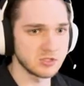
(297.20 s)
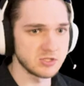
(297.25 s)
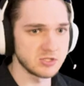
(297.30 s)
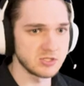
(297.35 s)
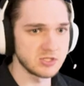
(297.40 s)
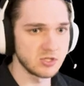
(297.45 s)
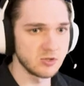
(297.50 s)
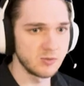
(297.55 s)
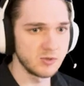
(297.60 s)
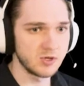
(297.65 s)
I should
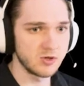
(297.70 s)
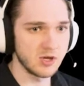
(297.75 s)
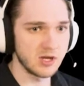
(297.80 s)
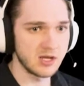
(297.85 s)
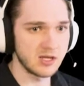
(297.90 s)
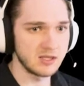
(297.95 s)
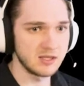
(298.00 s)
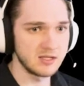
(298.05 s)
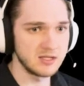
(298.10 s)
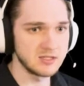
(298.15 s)
still be
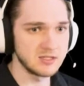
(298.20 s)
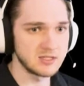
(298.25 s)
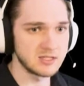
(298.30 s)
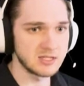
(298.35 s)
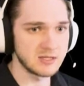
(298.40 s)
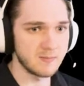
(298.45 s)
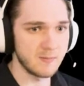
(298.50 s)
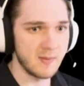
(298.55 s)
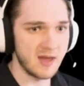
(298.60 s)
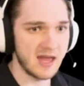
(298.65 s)
cranking these
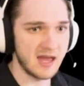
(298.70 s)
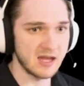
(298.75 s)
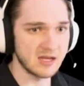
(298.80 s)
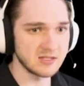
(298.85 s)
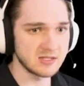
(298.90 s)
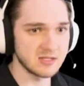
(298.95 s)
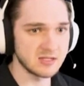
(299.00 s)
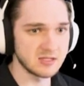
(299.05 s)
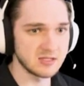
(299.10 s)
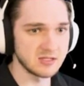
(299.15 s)
to
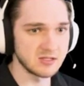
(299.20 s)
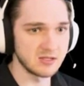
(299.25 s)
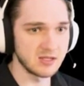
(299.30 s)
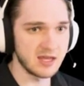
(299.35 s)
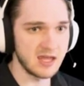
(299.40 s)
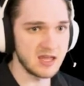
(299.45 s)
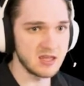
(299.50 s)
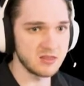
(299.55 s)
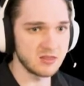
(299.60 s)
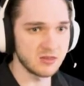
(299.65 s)
max until
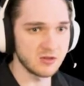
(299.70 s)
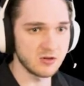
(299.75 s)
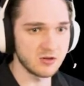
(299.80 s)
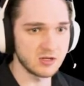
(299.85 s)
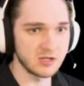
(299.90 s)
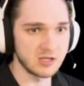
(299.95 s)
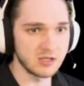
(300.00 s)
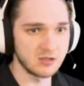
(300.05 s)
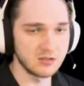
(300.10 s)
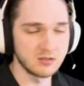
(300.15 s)

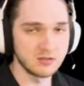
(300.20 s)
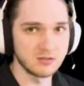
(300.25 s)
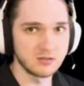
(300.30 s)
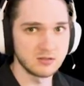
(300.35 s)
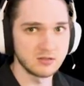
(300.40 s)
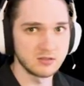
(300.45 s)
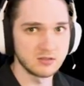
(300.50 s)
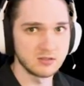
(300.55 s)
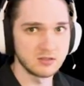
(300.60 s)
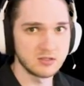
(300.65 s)

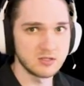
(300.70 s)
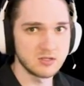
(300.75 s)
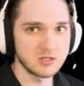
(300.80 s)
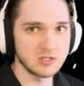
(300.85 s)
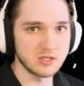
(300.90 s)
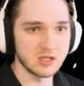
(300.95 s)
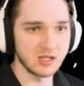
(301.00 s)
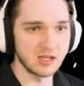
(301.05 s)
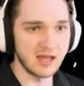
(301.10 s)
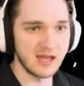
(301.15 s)

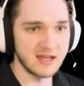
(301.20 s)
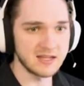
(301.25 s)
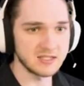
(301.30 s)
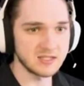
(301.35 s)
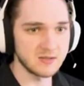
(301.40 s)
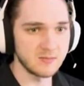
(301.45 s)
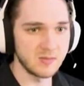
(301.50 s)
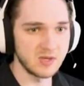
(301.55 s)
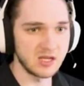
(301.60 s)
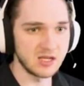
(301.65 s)
8.30. The
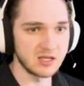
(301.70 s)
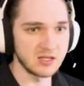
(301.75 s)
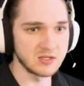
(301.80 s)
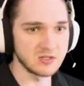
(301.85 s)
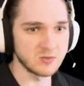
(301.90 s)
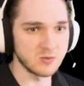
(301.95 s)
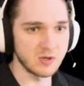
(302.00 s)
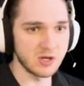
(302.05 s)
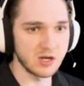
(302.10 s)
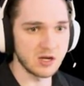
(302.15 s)
last minute
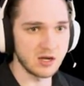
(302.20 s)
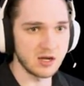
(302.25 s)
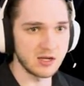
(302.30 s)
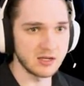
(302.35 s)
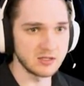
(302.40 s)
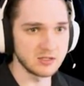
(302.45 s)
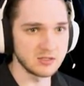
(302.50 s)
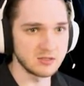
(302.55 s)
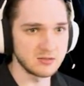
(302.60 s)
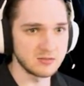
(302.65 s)
is where I